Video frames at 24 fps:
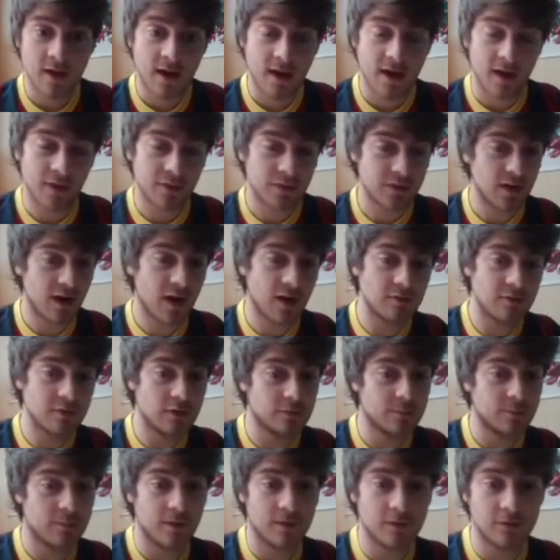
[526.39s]
And the
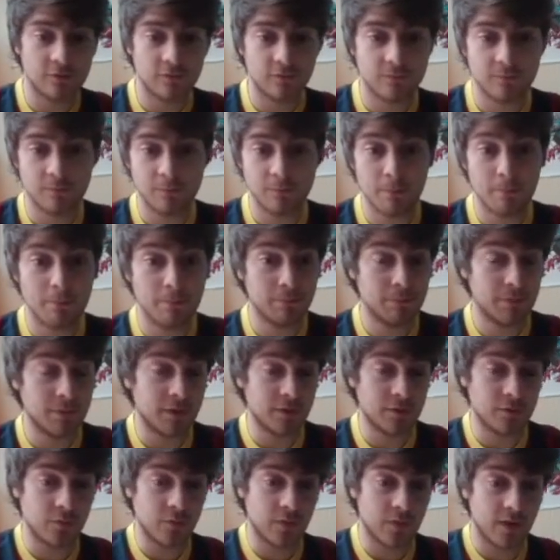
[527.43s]
obvious best
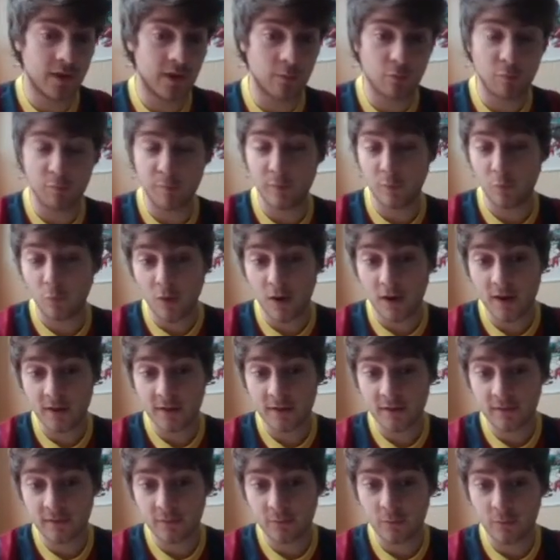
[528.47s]
players for that would be
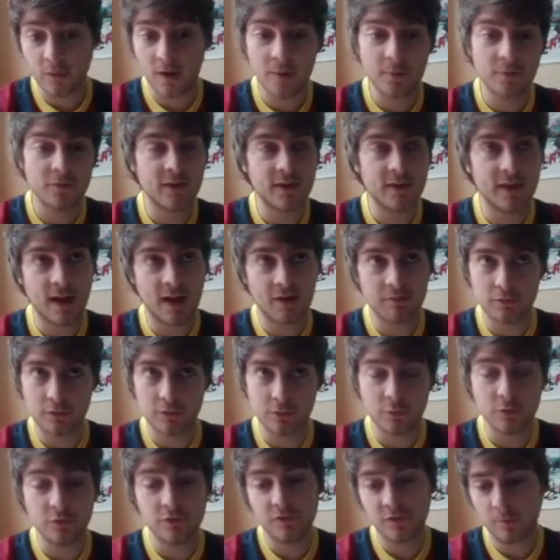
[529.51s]
Watkins. Well, I would say
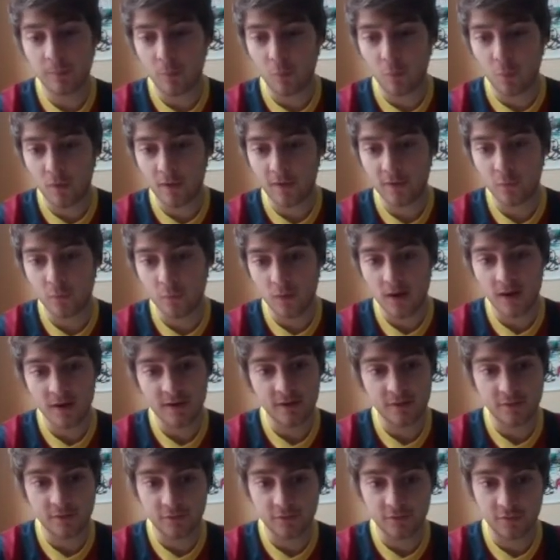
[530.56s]
Calvert-Lewin's number 1,
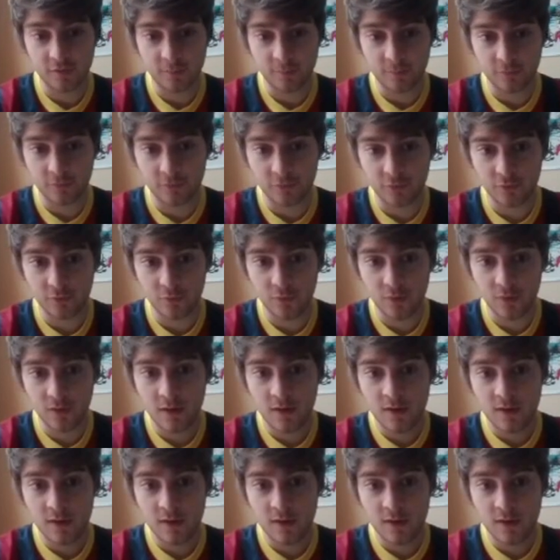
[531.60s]
Watkins is number 2.